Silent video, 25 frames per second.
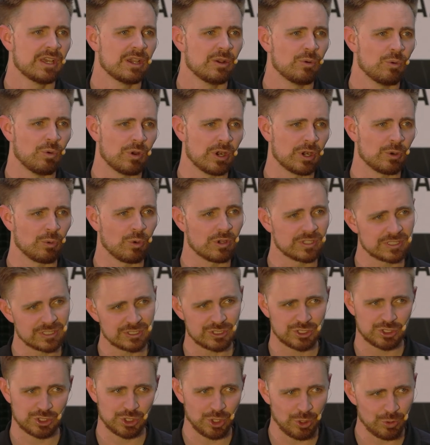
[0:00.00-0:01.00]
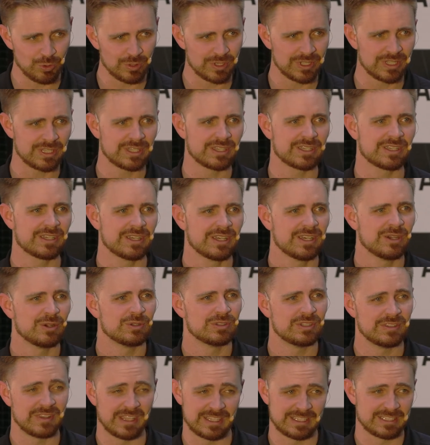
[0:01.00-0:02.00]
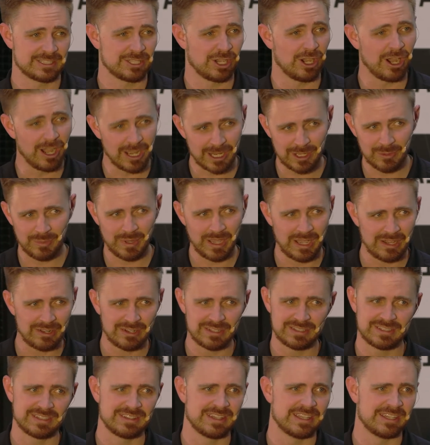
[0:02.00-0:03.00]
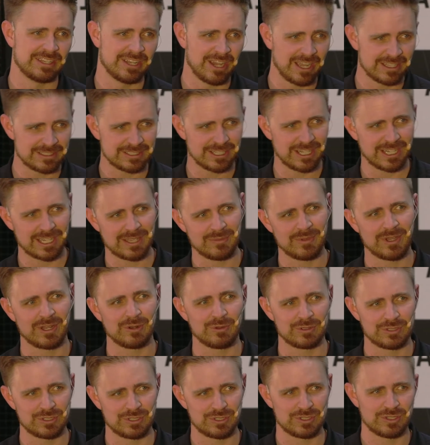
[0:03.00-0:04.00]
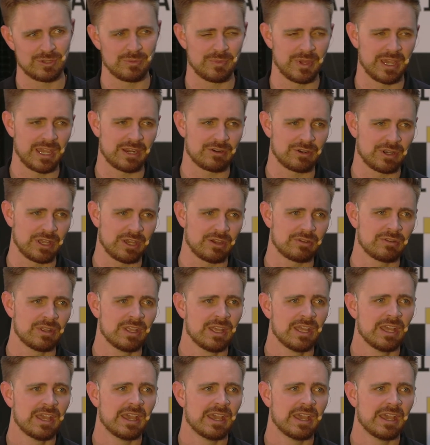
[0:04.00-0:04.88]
where was it showing, did they talk about it, did they not talk about it, was it just in the background?